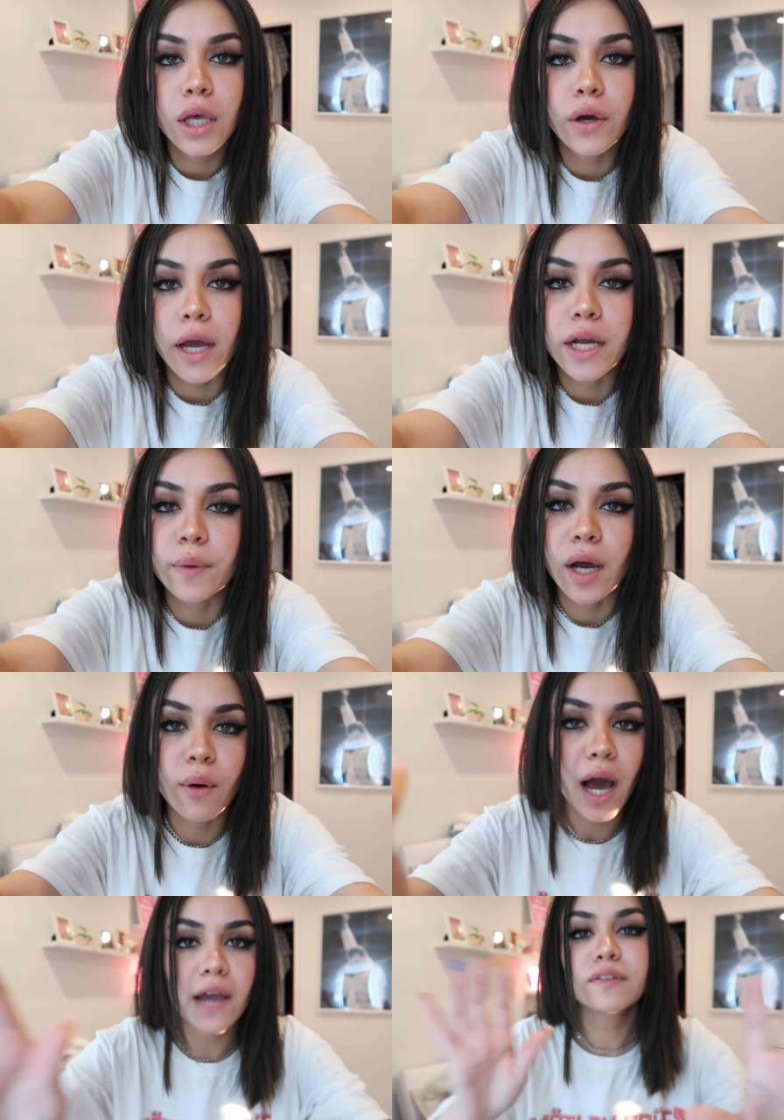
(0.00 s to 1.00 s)
Okay, here we
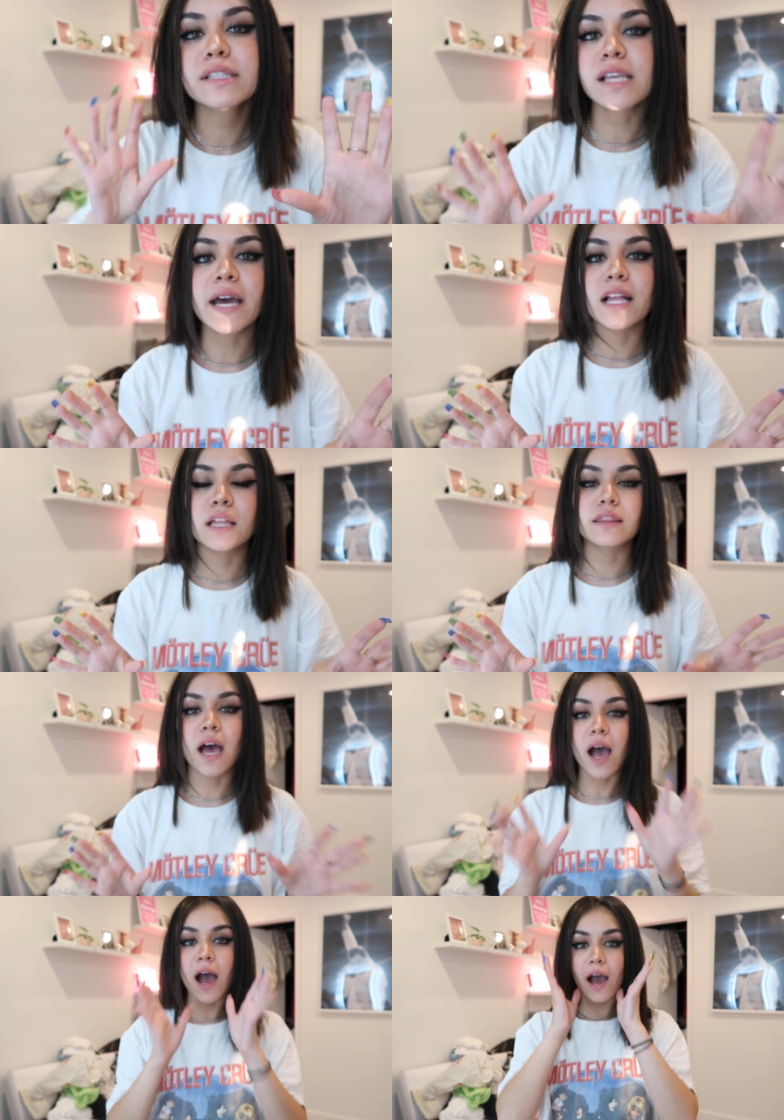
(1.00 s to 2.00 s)
go. I've decided
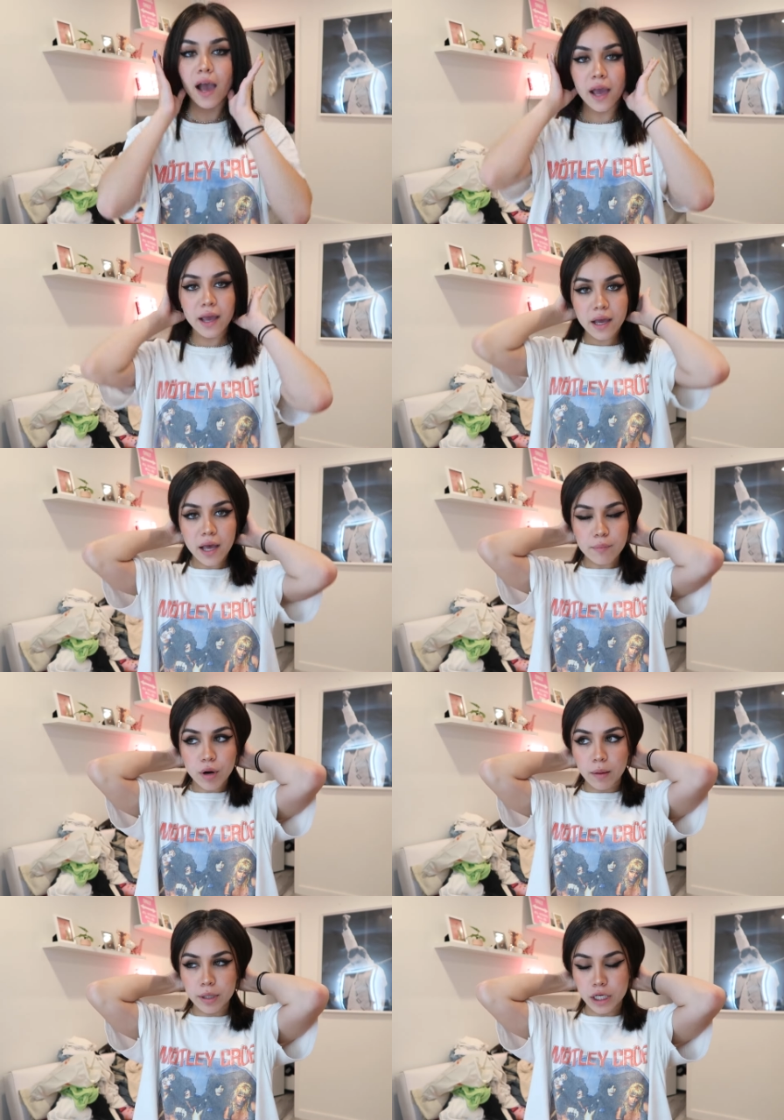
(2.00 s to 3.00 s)
that I am
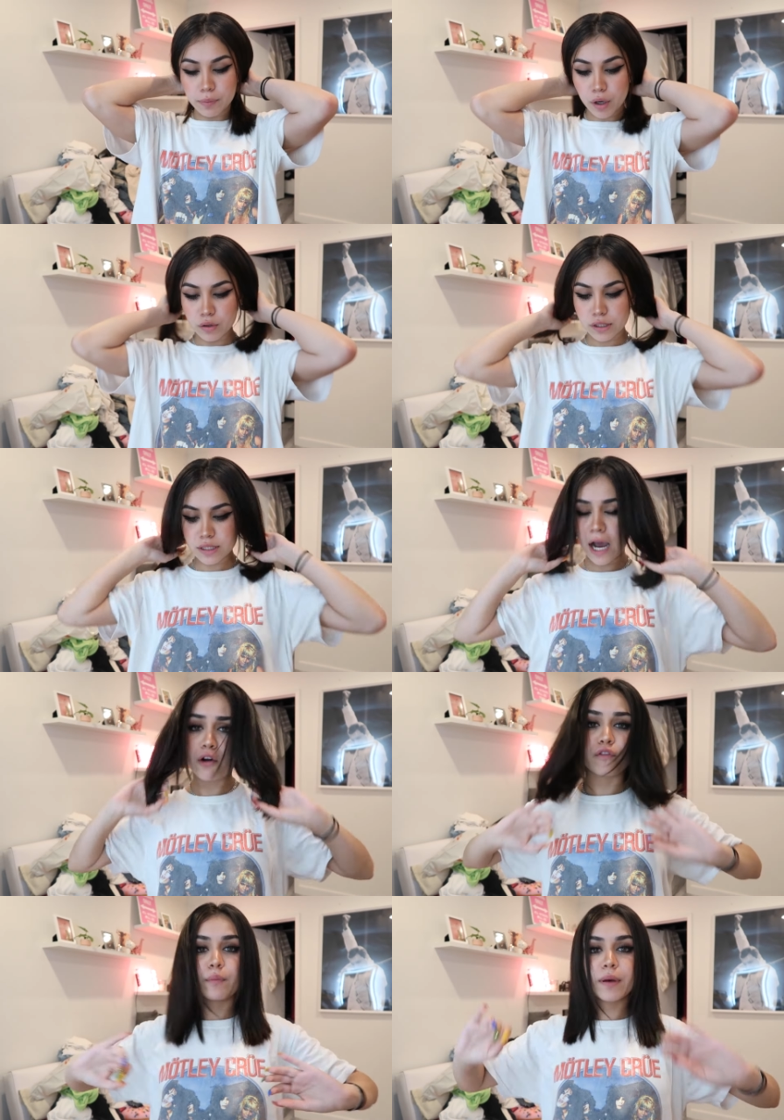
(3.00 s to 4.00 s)
probably gonna post
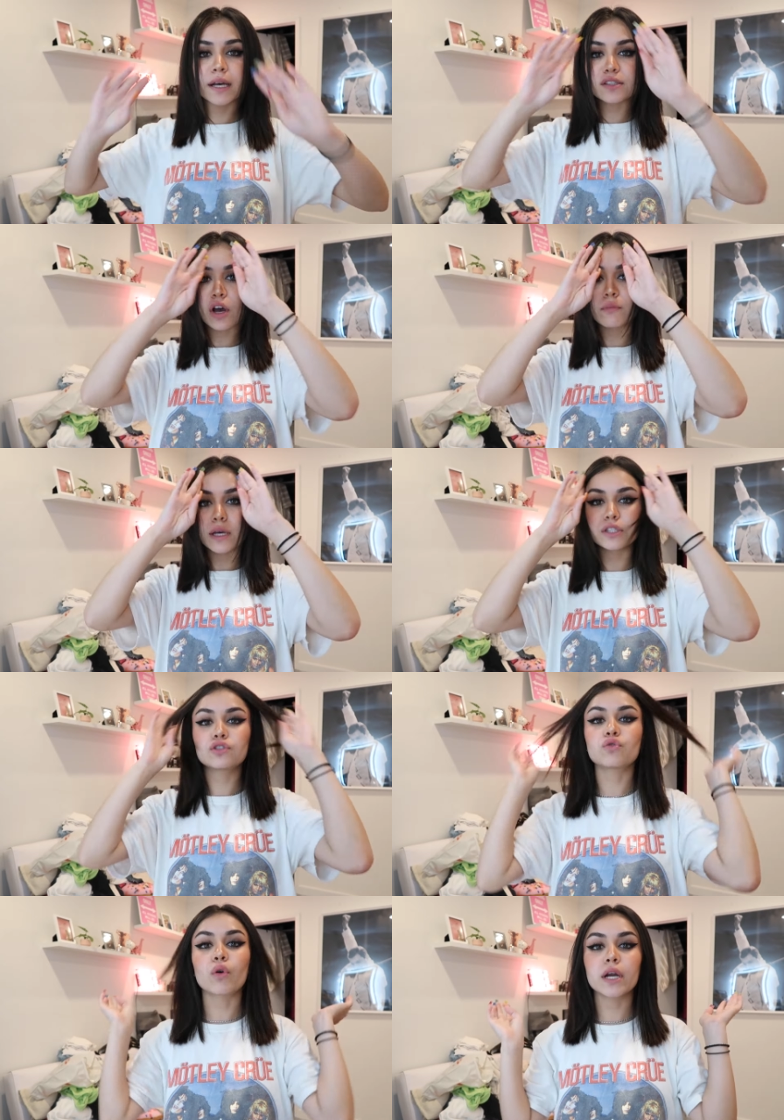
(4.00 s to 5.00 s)
outfit pics on my
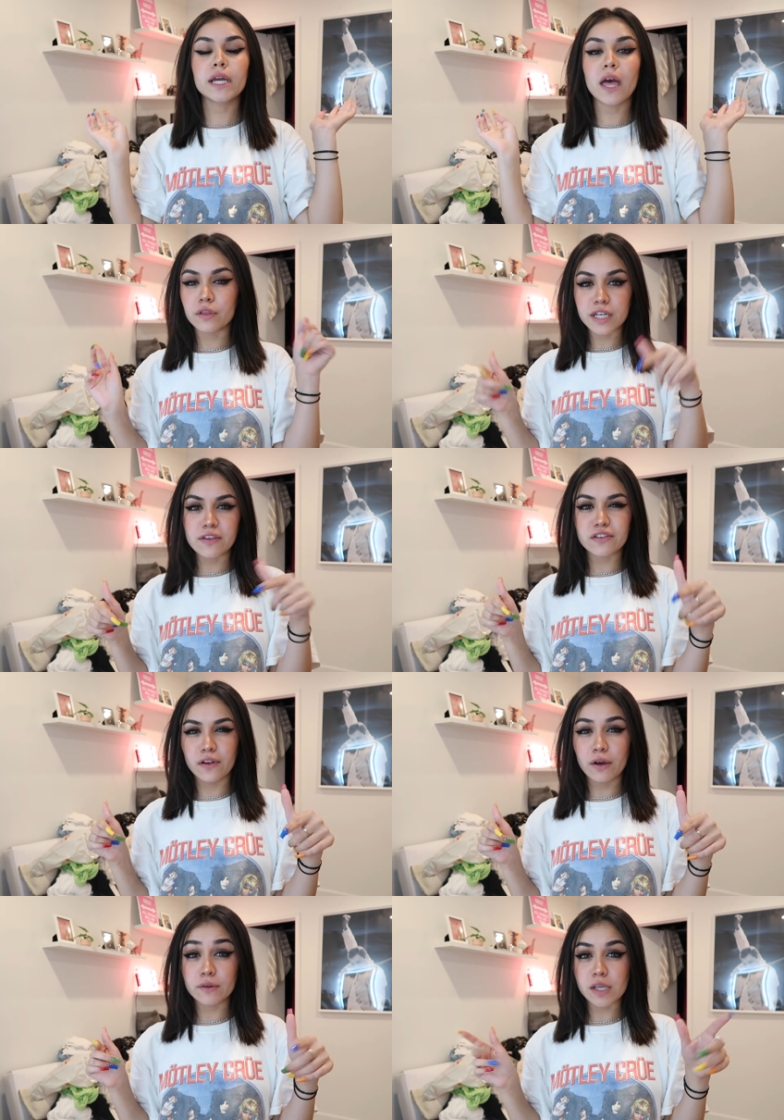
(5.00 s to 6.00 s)
story. And the day this
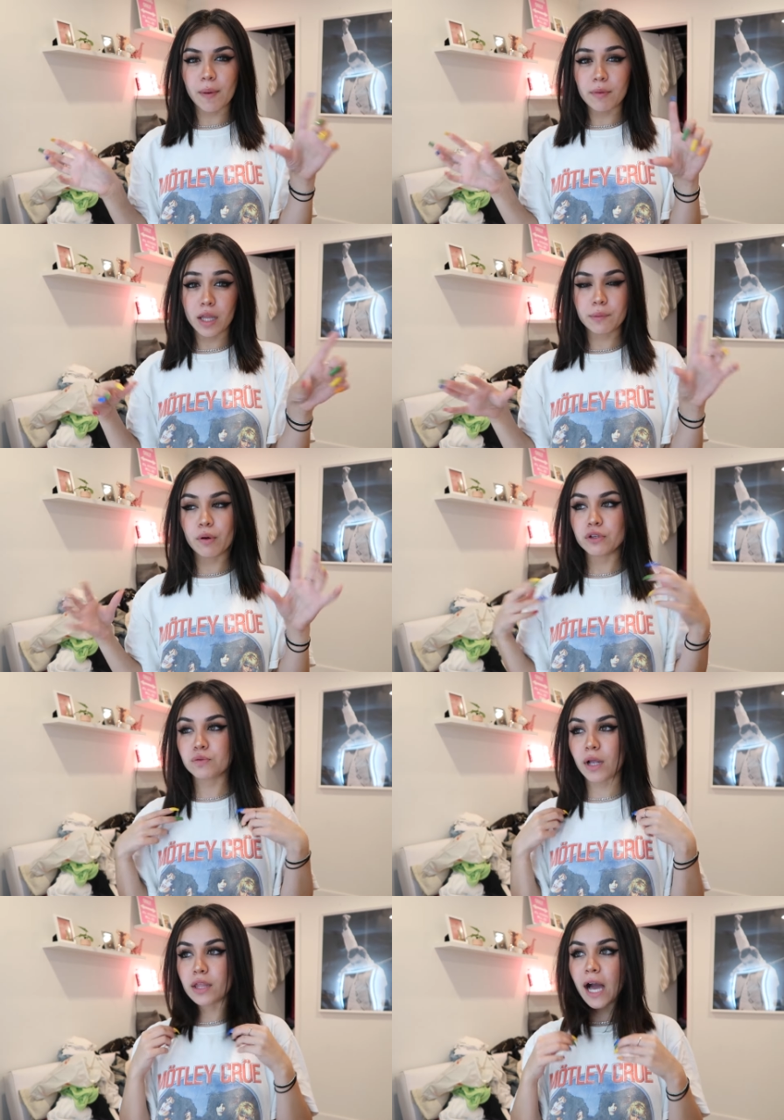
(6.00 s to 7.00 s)
video goes up, I'm gonna like
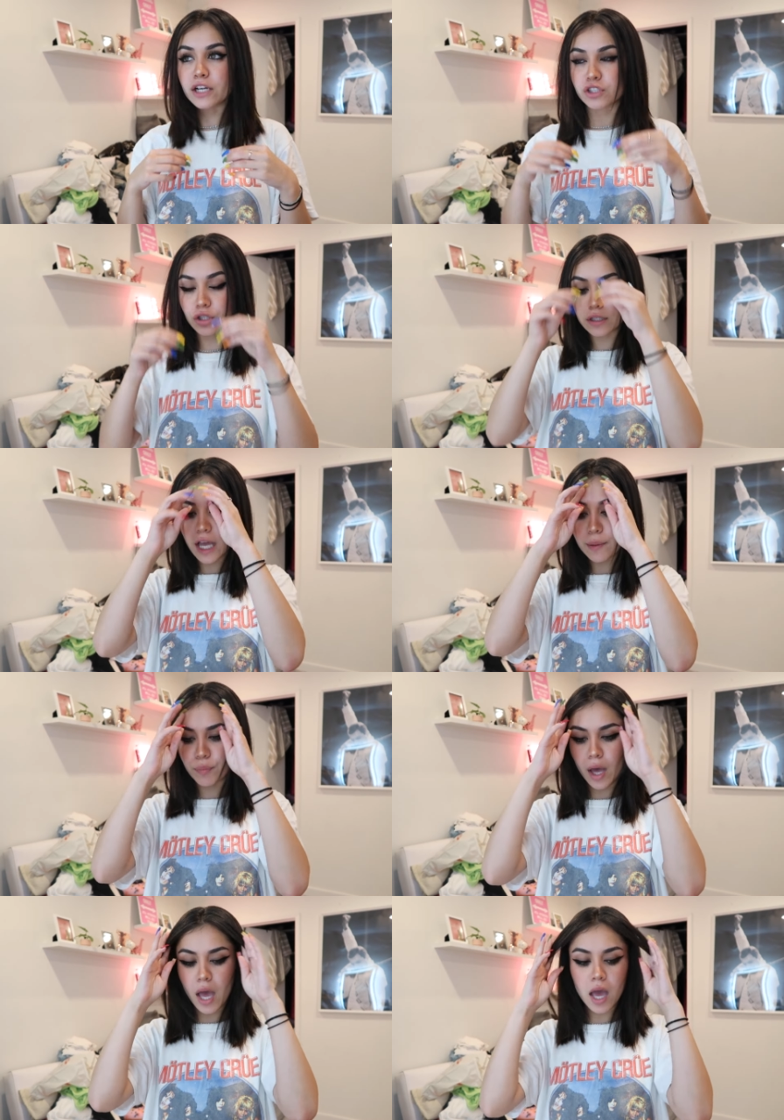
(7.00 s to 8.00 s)
post what I actually look
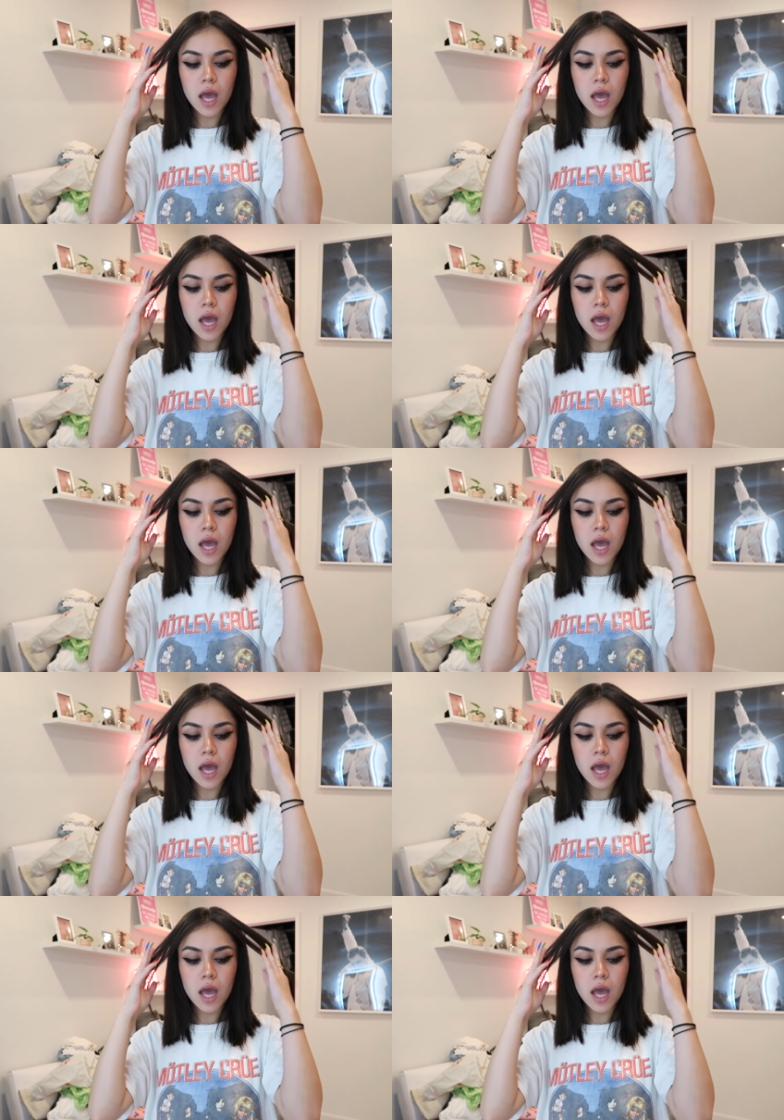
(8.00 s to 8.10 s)
like, but